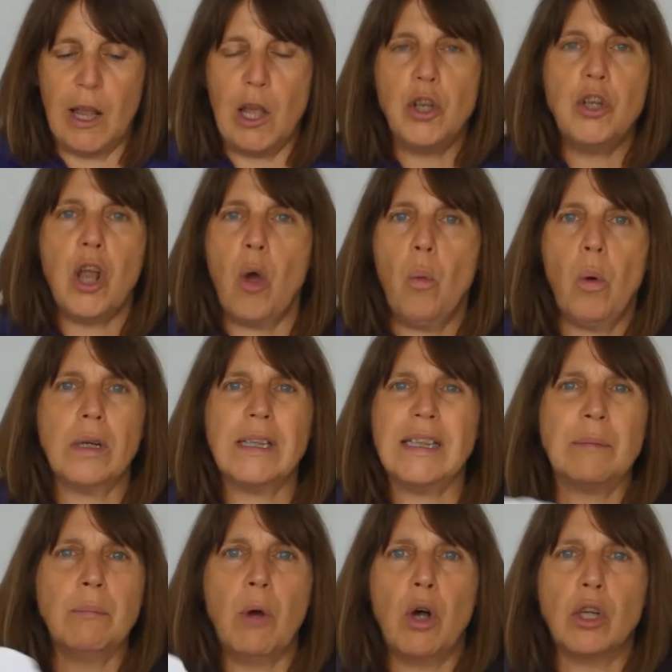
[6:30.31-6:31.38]
No one is
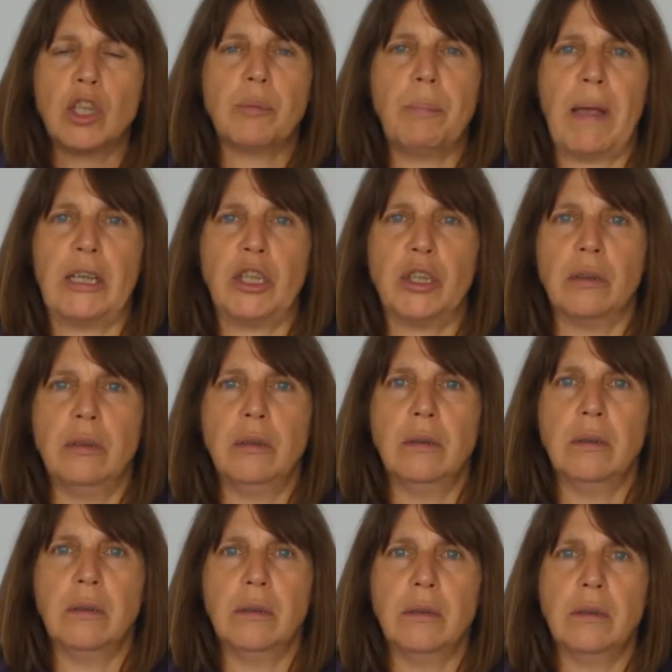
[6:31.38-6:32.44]
more special.
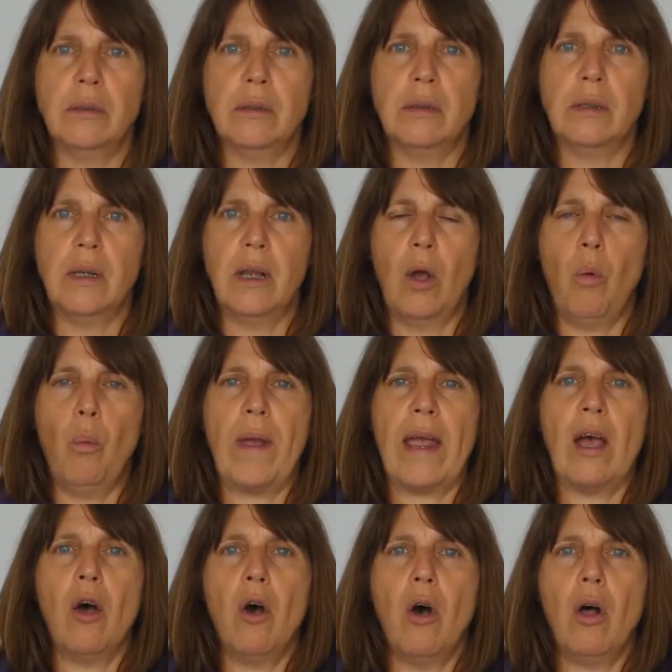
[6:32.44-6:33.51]
We're
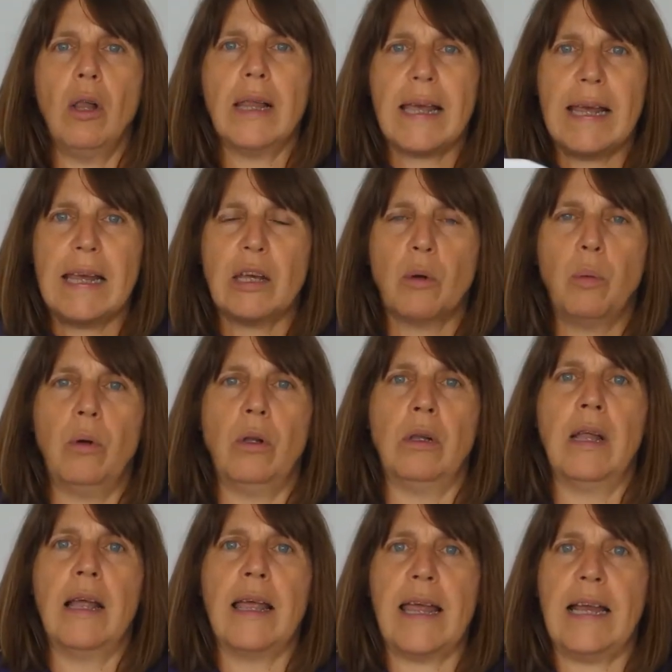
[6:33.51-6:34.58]
all equal
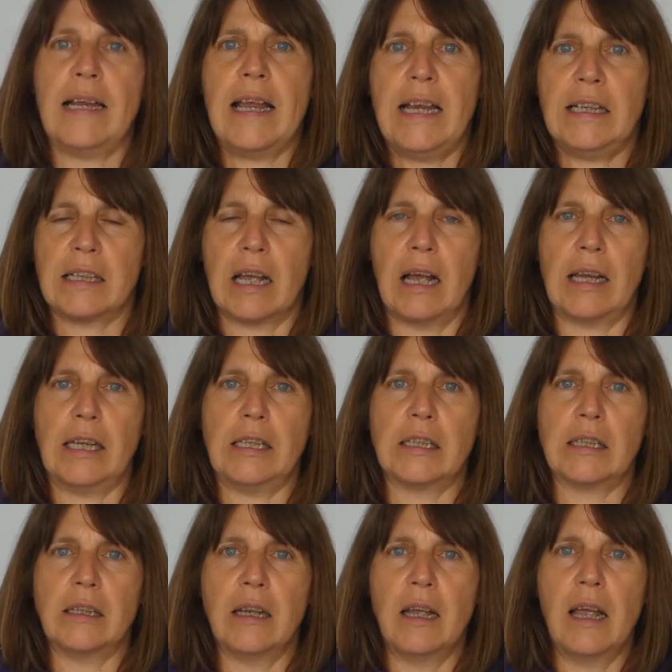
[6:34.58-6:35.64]
in his
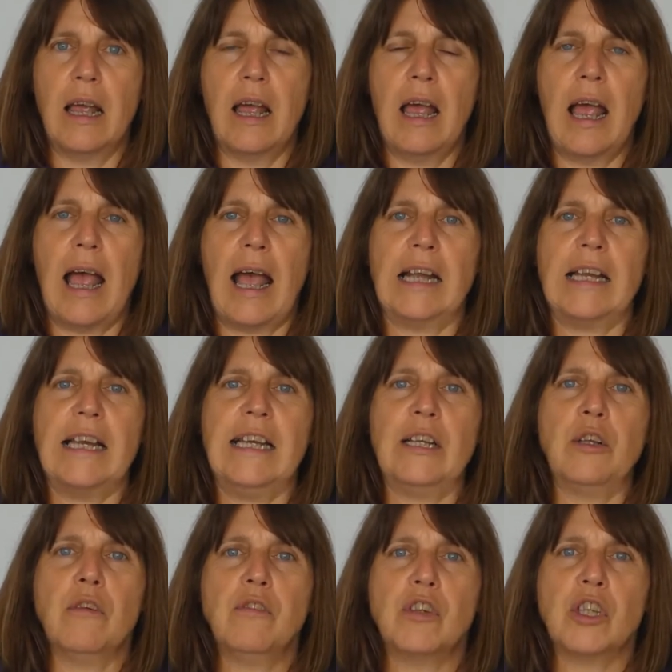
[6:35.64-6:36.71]
eyes, and he
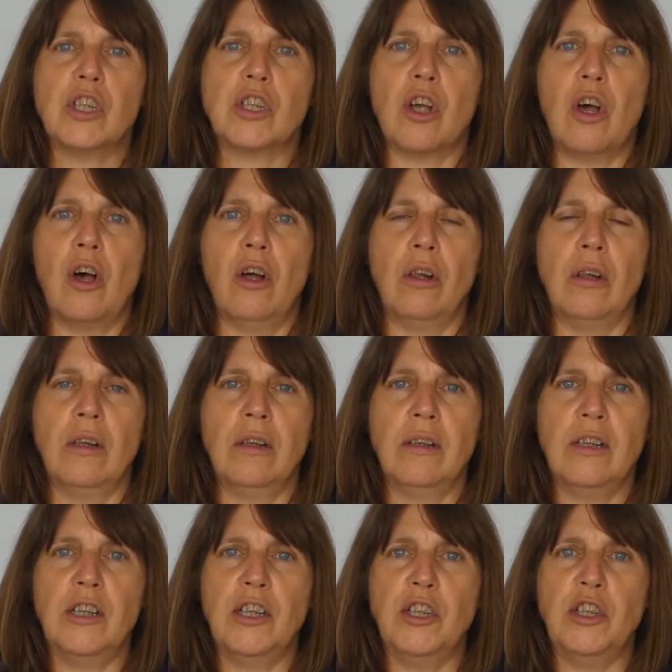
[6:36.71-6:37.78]
loves us all
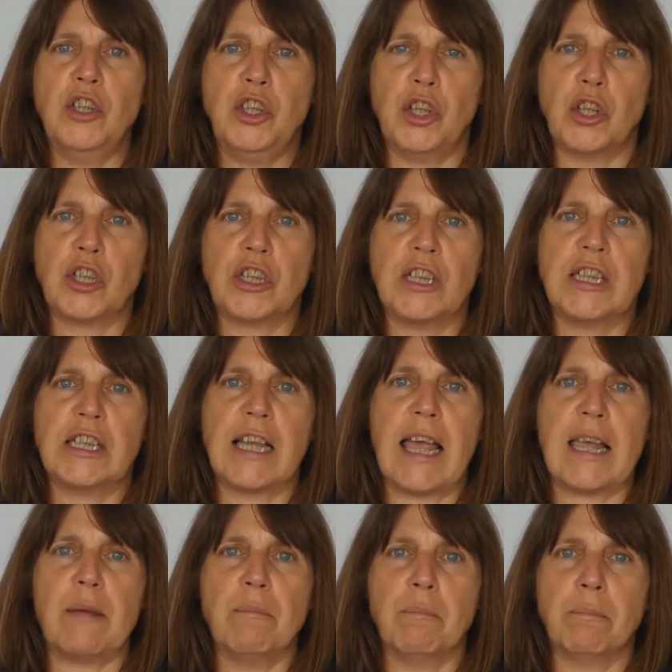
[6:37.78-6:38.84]
just the
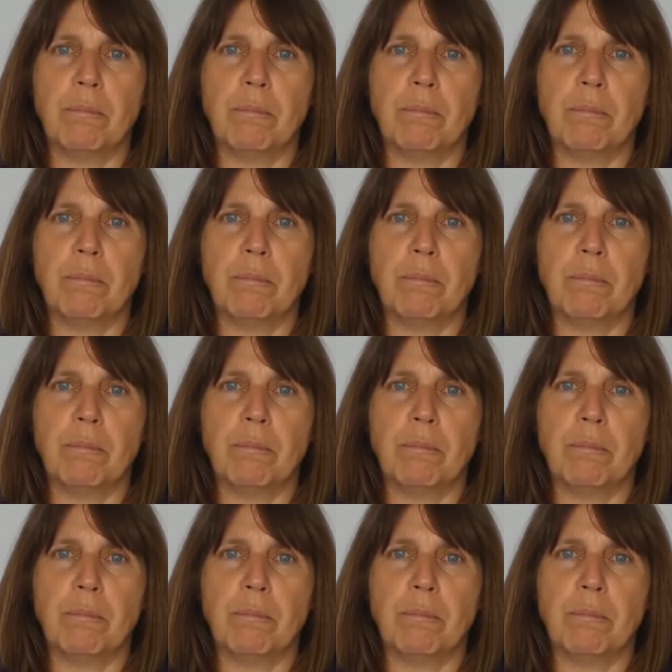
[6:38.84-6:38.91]
same.